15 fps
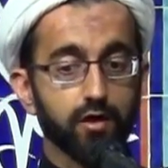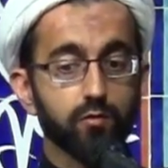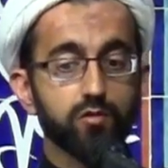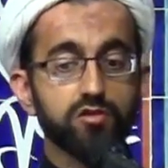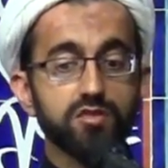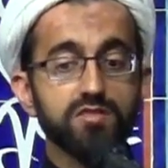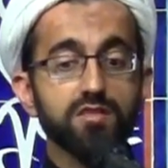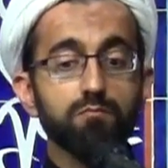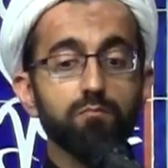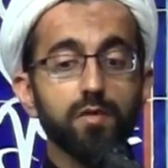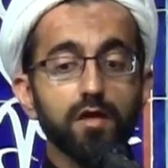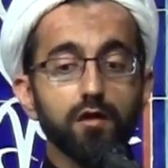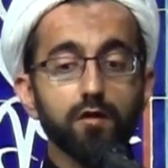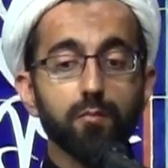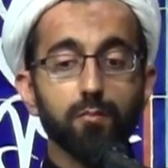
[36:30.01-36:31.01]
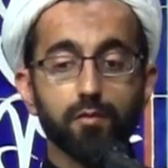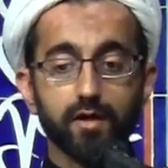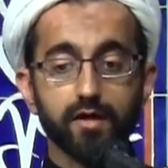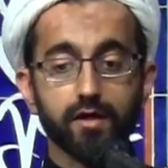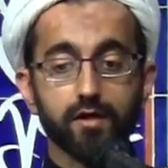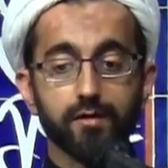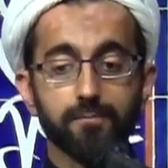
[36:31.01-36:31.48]
which is the middle
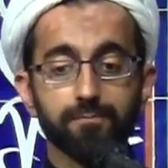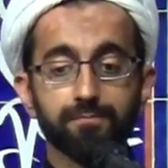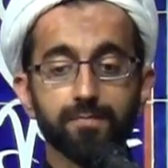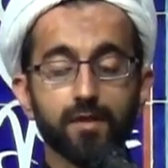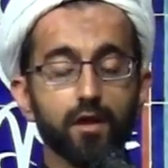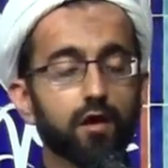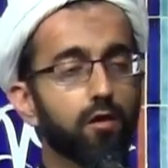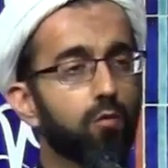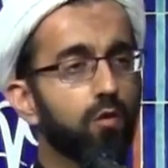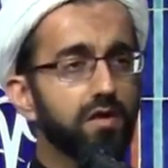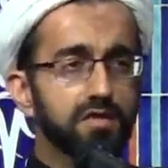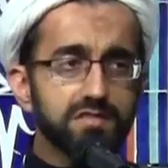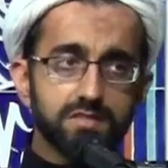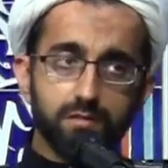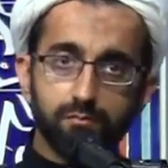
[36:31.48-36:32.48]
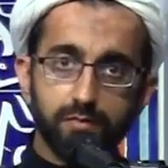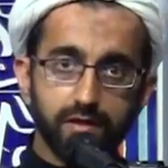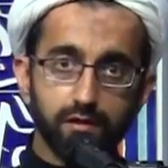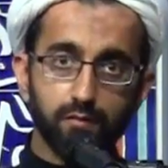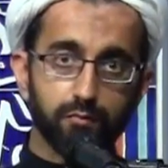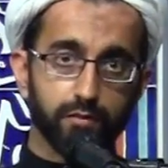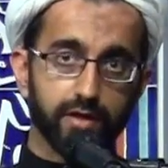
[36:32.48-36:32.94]
prayer. What is the
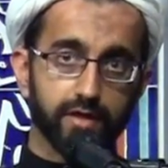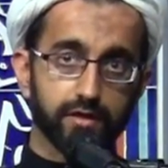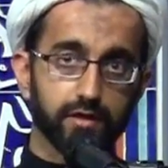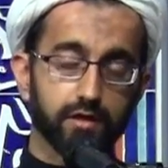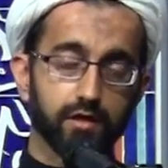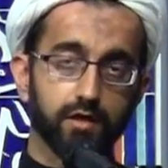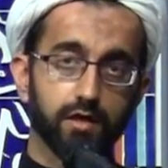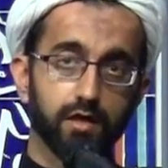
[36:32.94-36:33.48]
middle prayer?